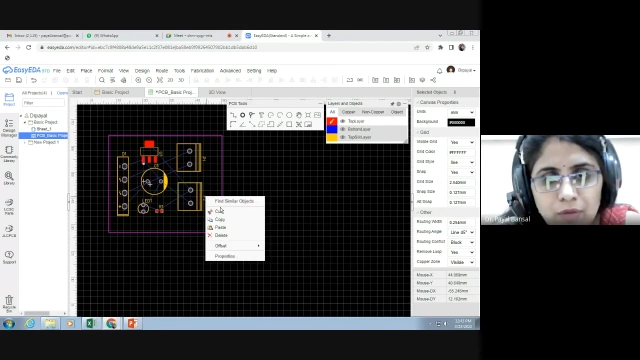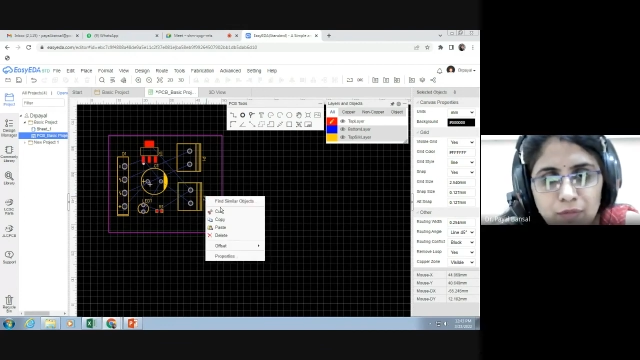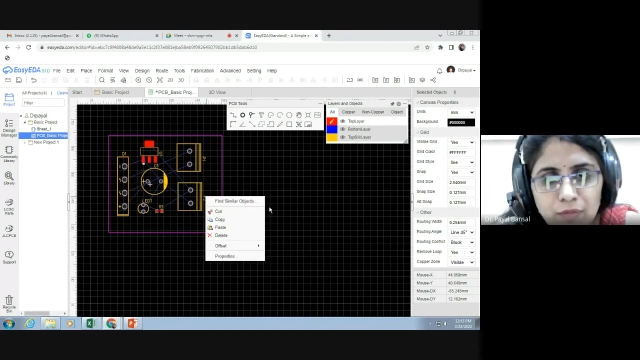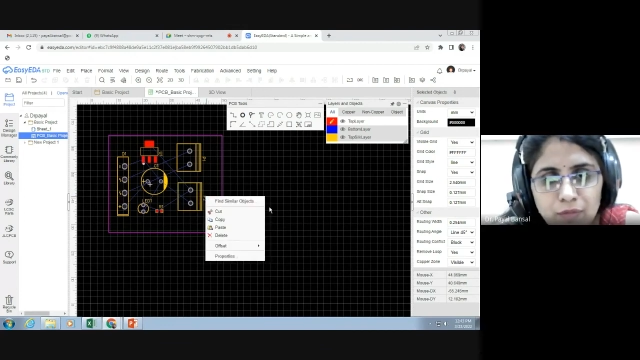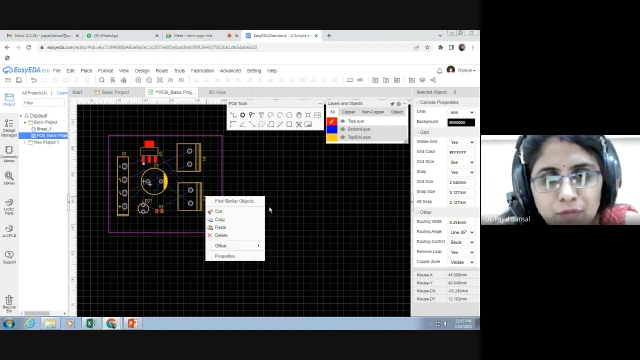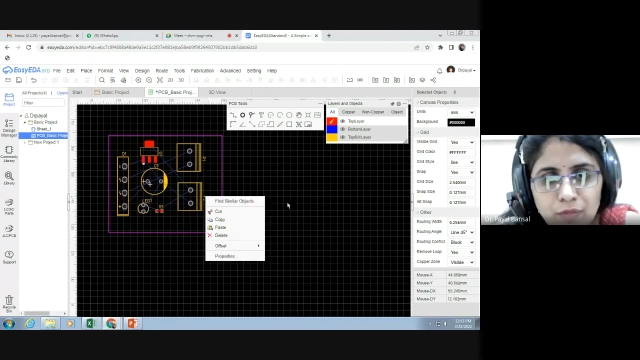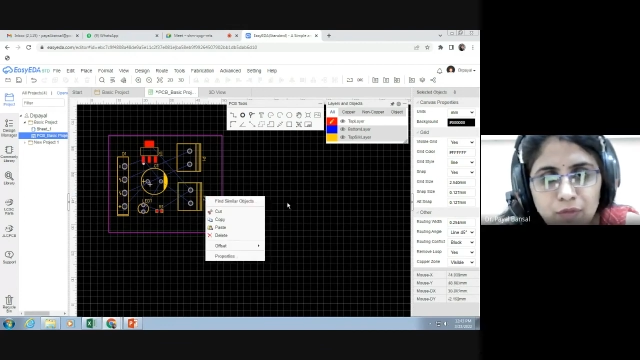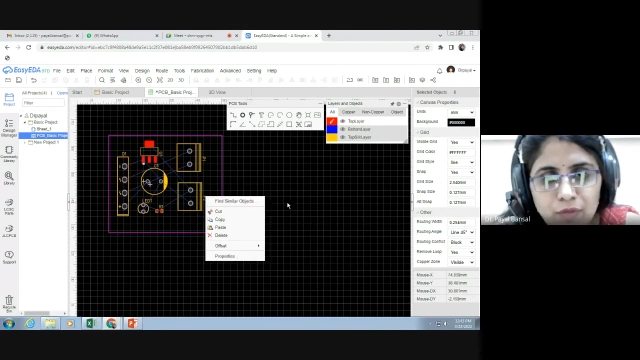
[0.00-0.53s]
we
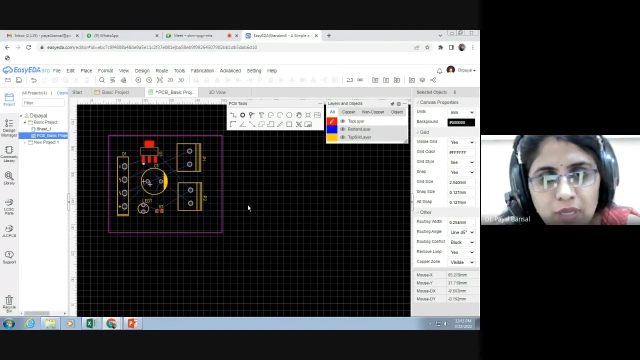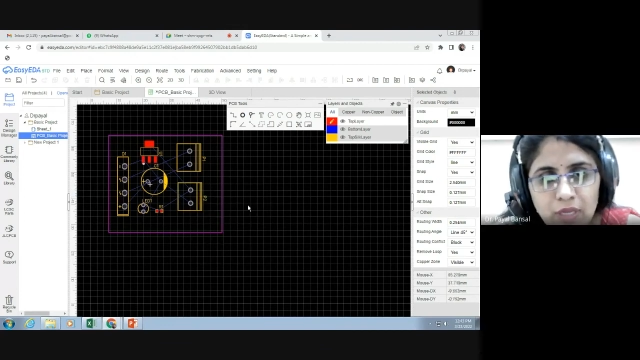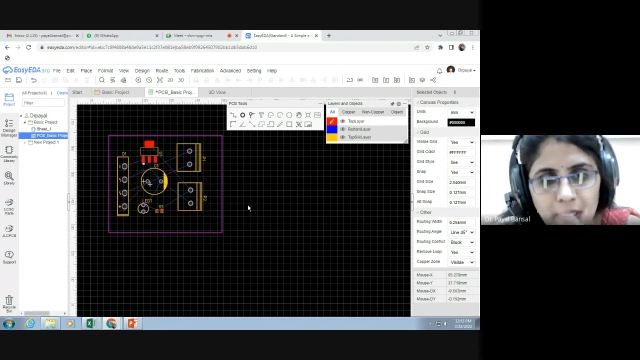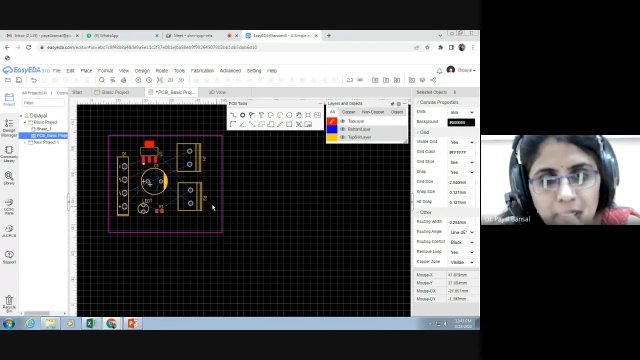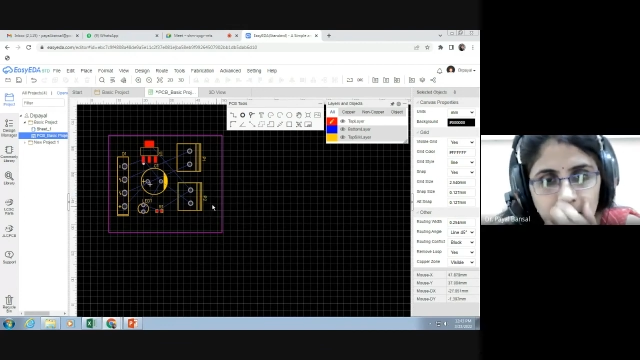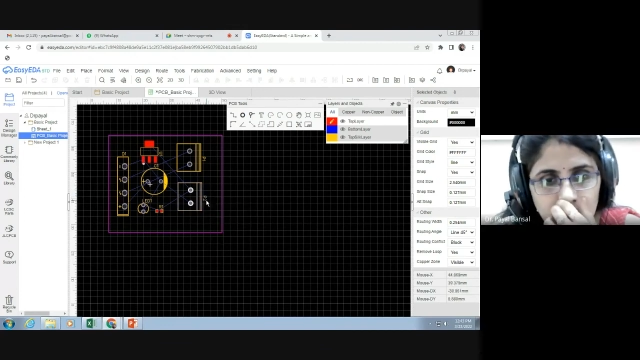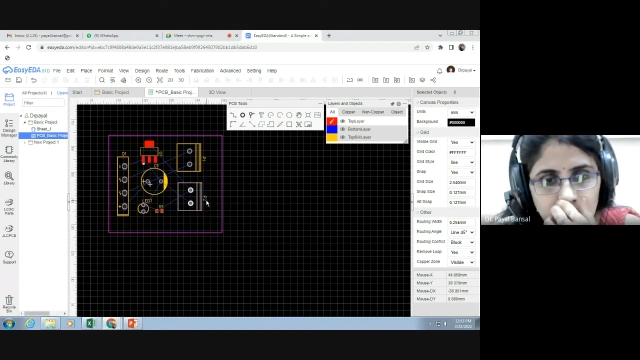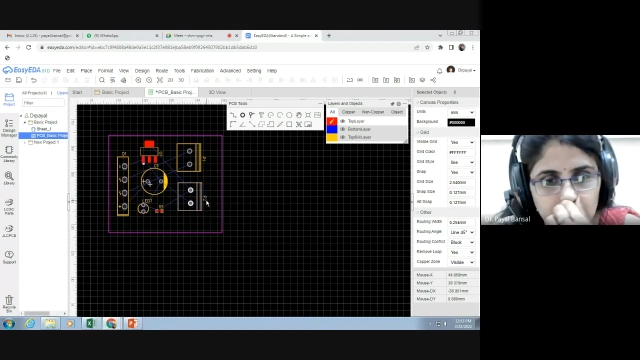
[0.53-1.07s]
can
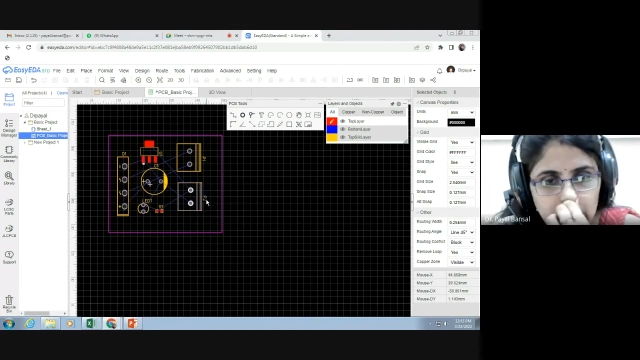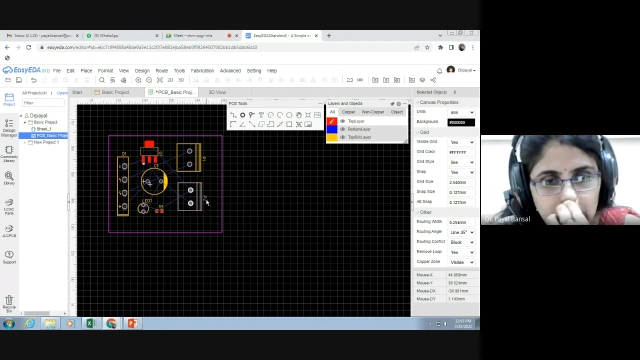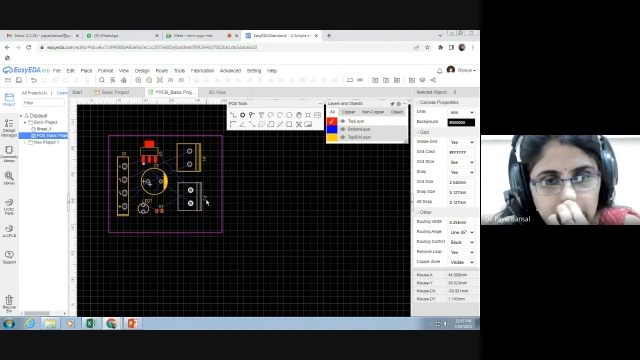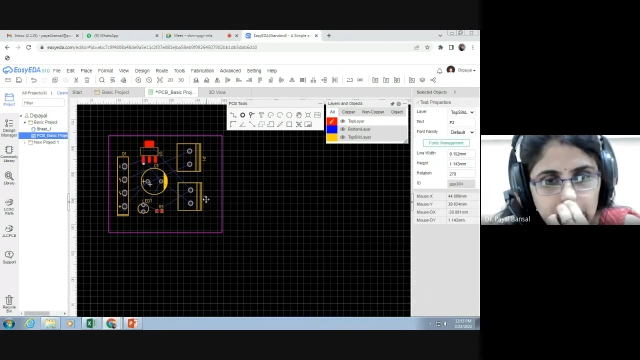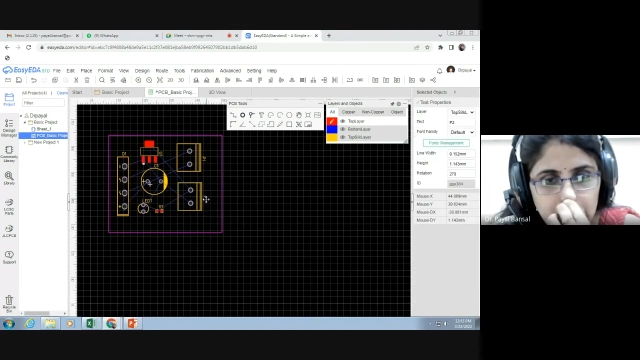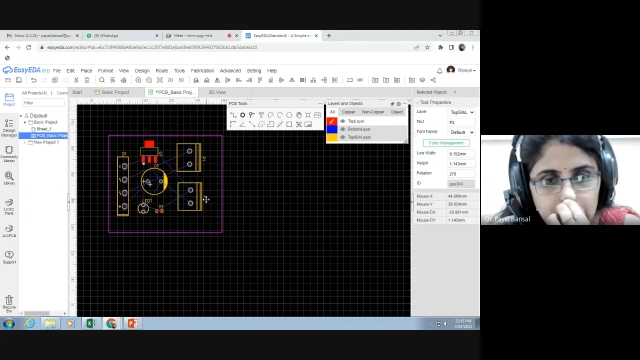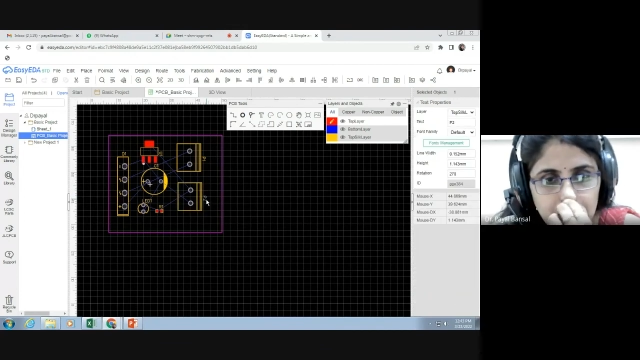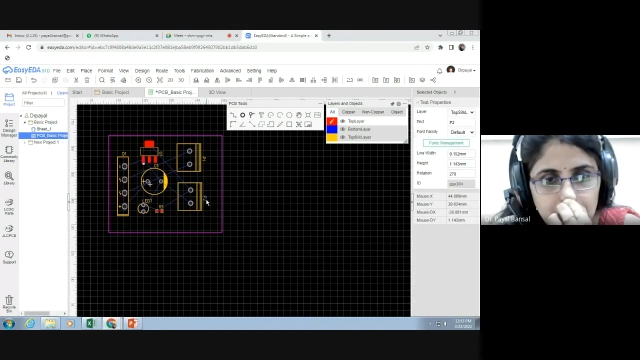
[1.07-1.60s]

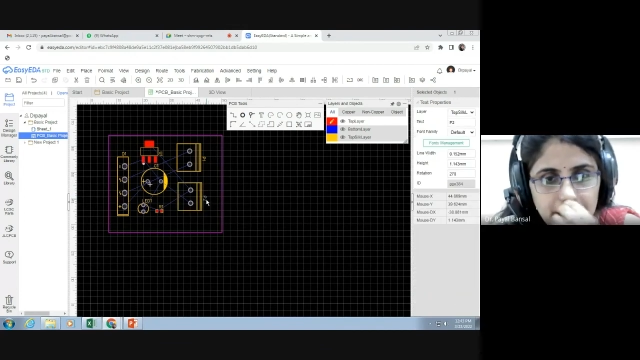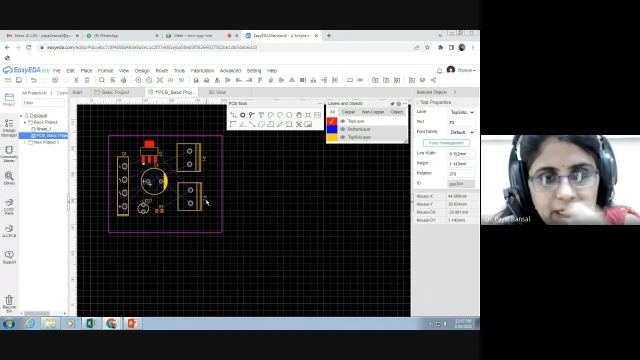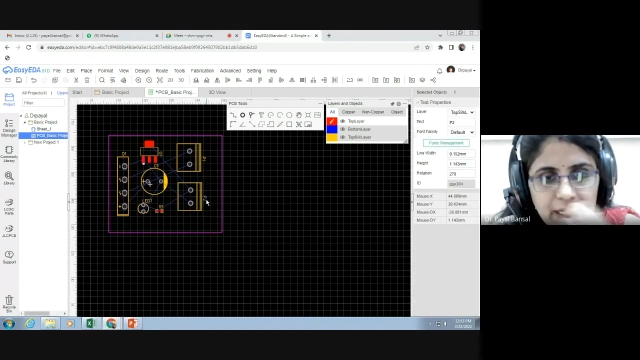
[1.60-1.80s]
rename